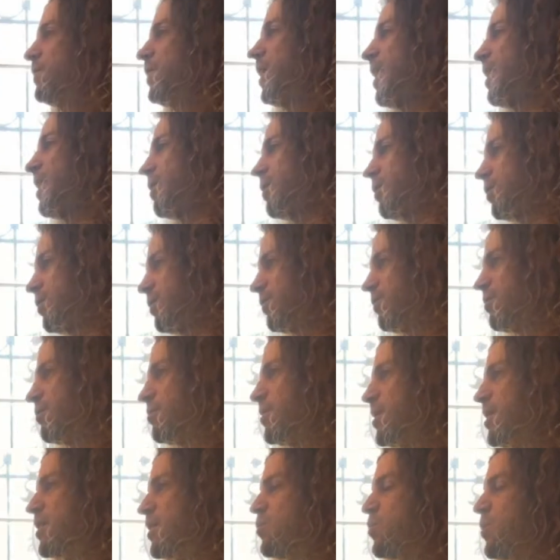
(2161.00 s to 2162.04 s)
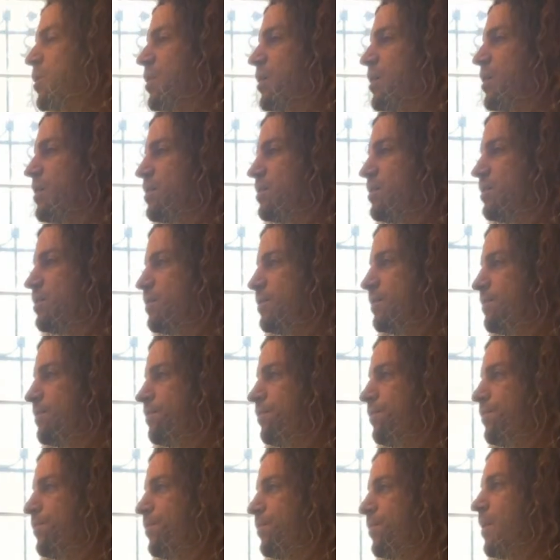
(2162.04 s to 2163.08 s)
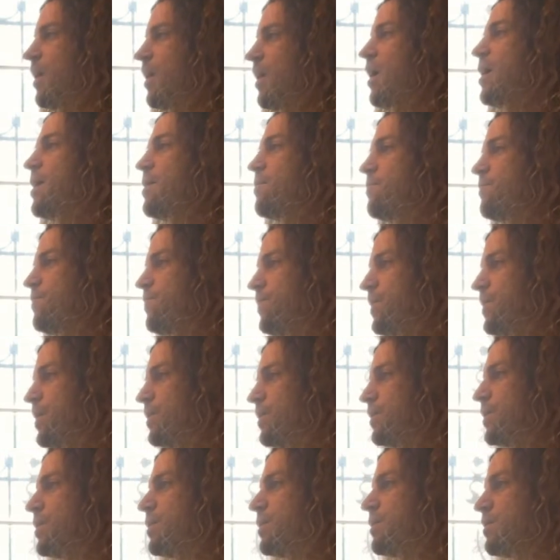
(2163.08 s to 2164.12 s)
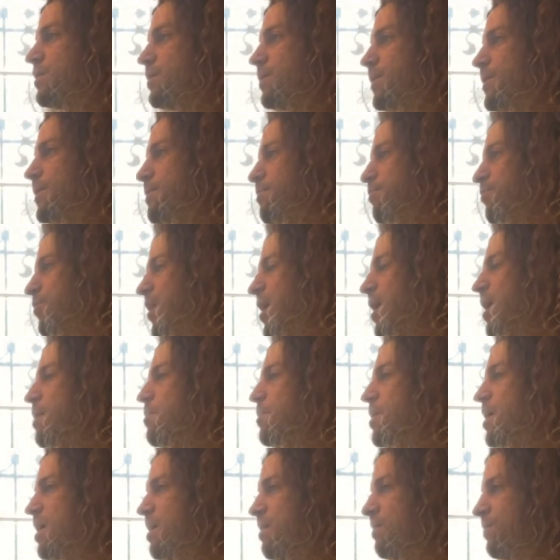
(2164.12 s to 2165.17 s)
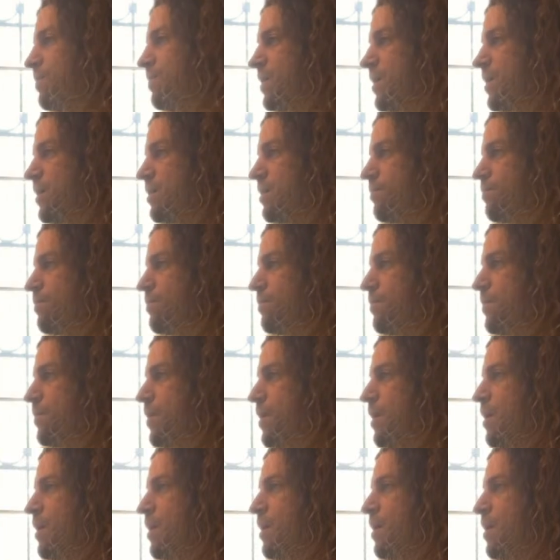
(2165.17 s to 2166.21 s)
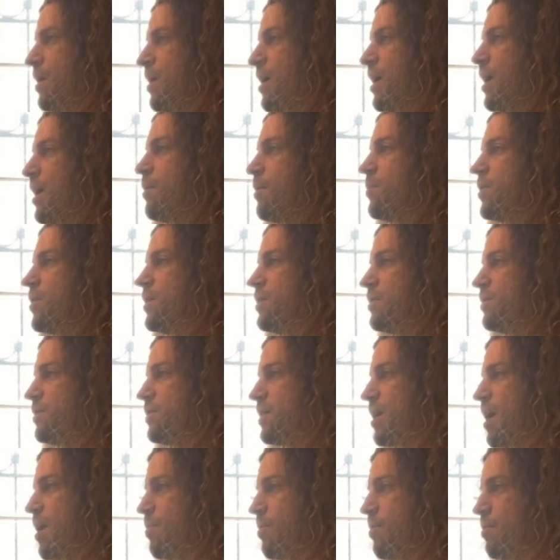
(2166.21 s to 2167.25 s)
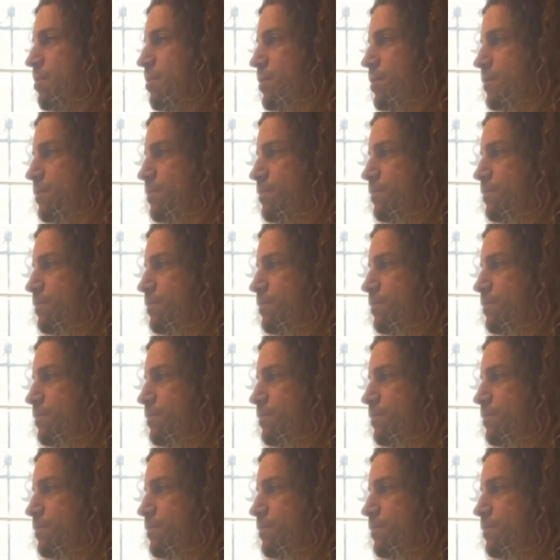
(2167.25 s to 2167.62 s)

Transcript: and learn from my experience. I am fearless. I am infinite. I am unstoppable.